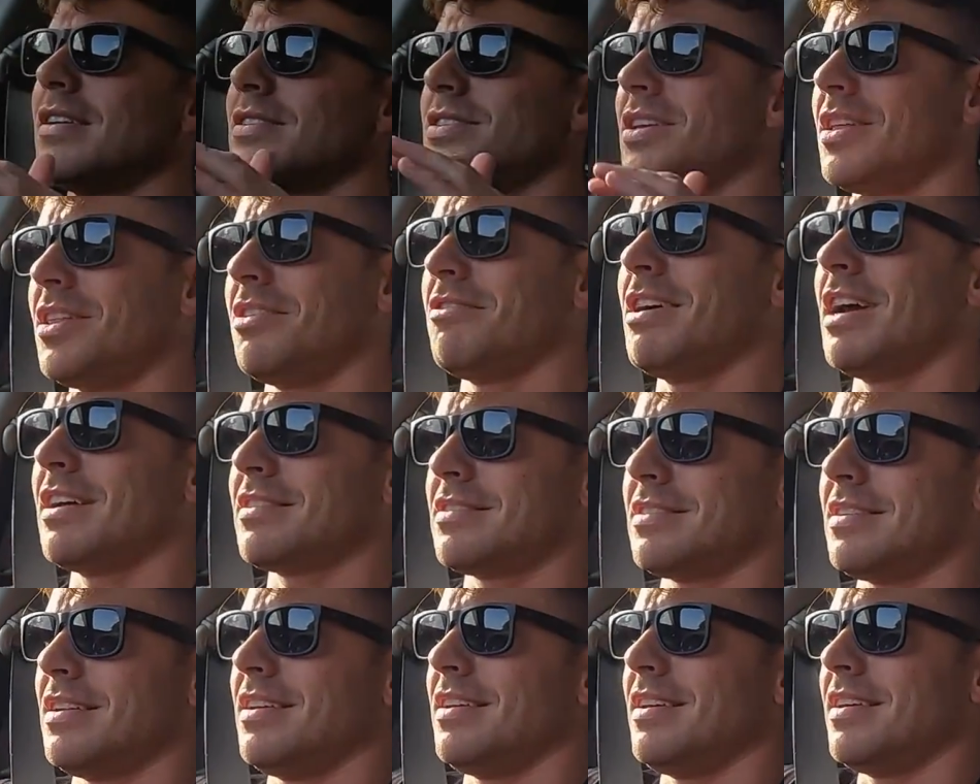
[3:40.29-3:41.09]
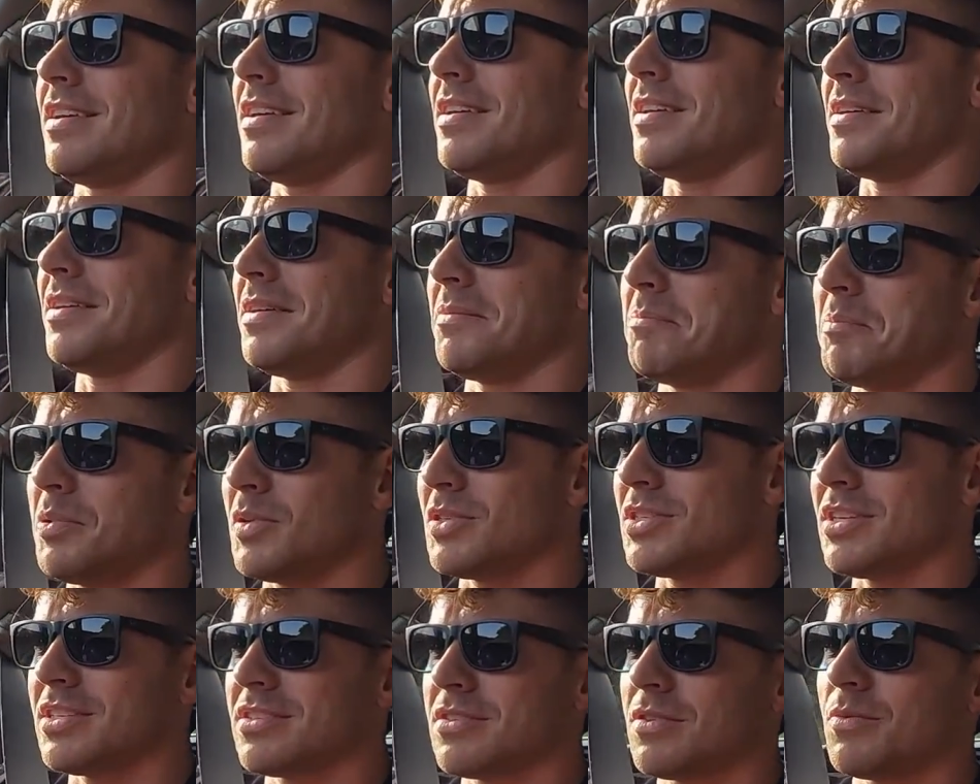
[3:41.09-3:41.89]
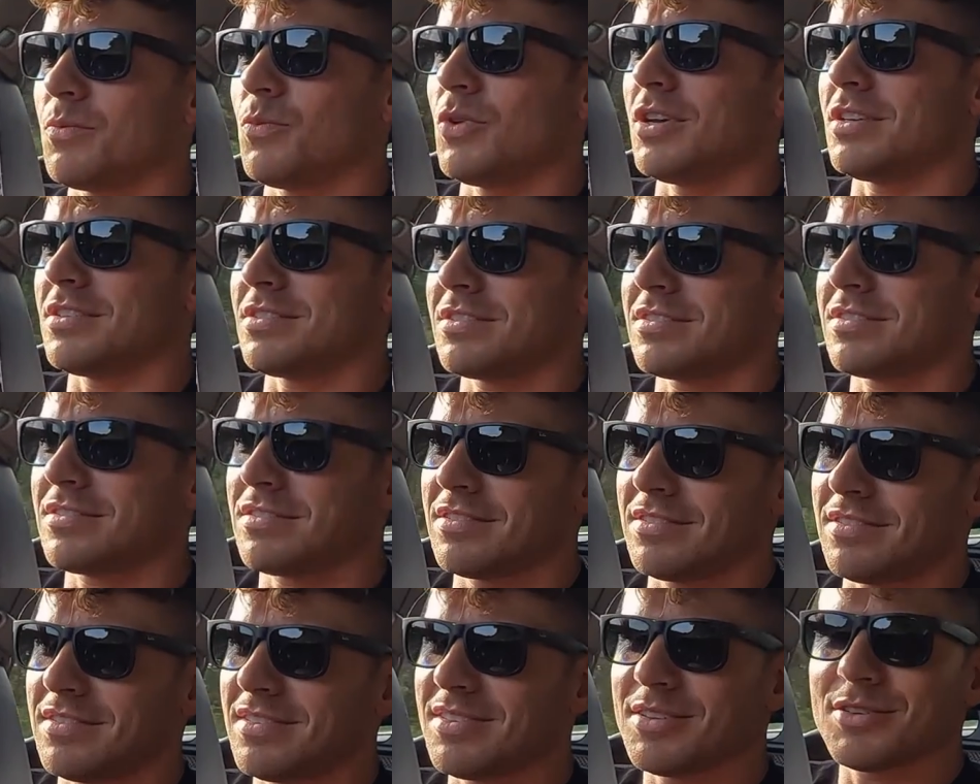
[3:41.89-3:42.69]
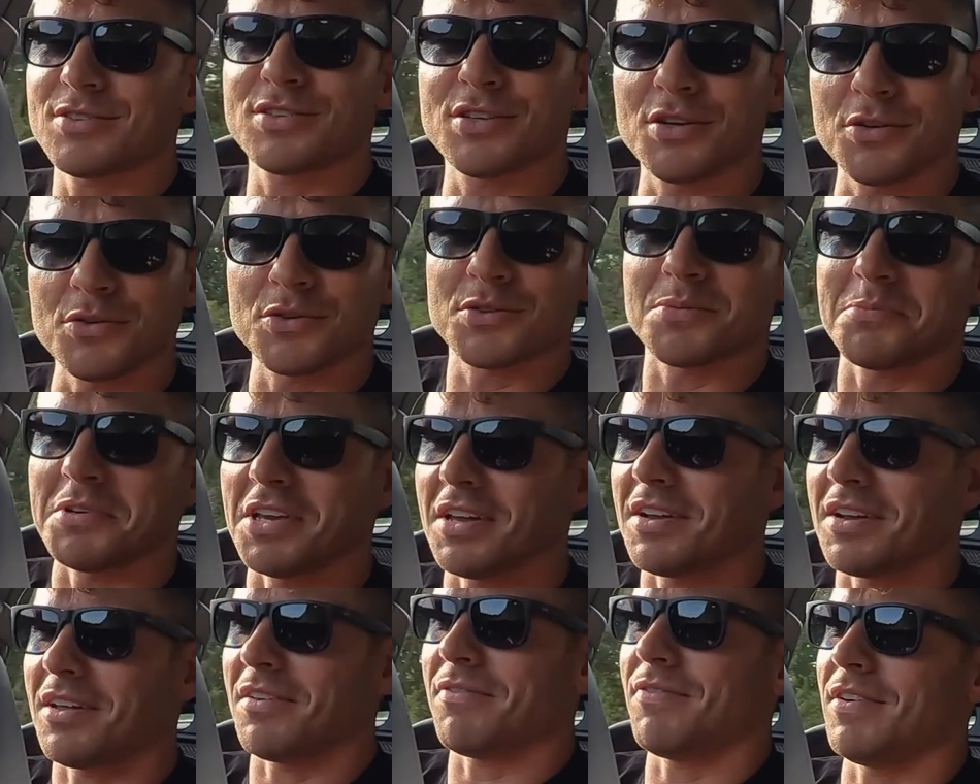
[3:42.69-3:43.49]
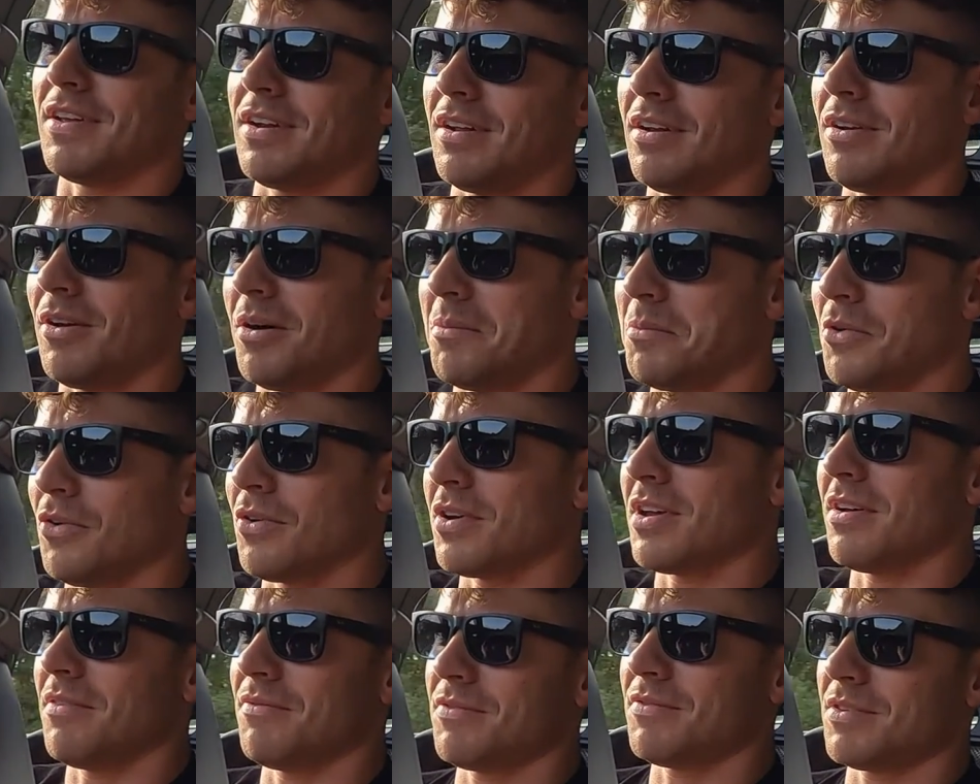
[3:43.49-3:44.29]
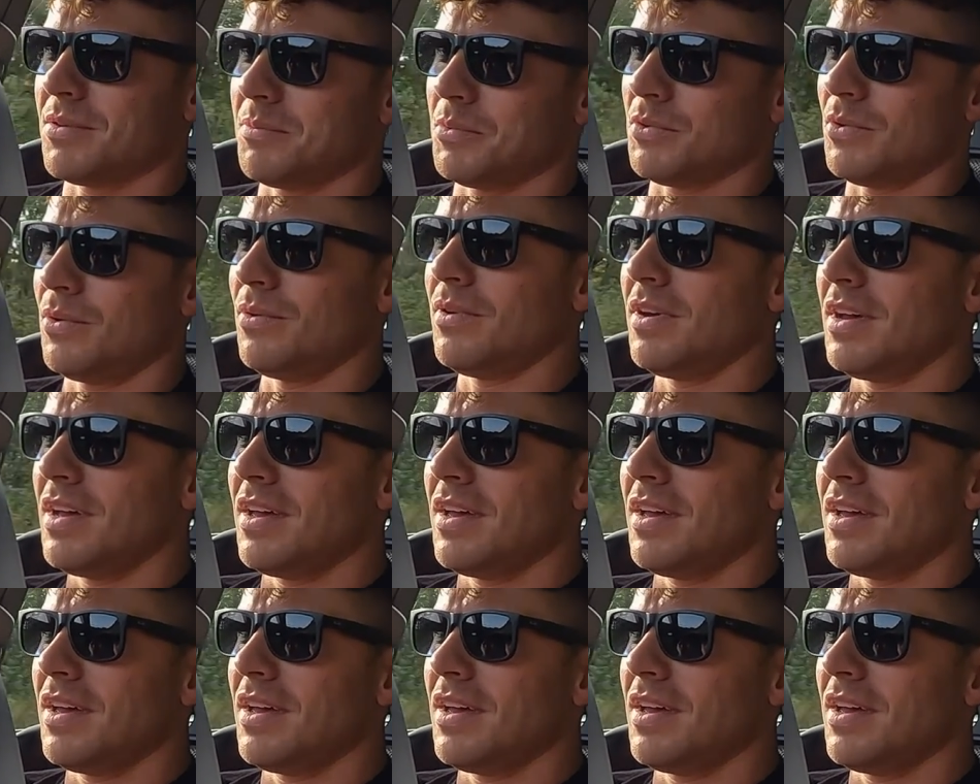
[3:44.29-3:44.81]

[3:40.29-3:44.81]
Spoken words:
so they're actually at a position which suits me and I feel a lot more comfortable.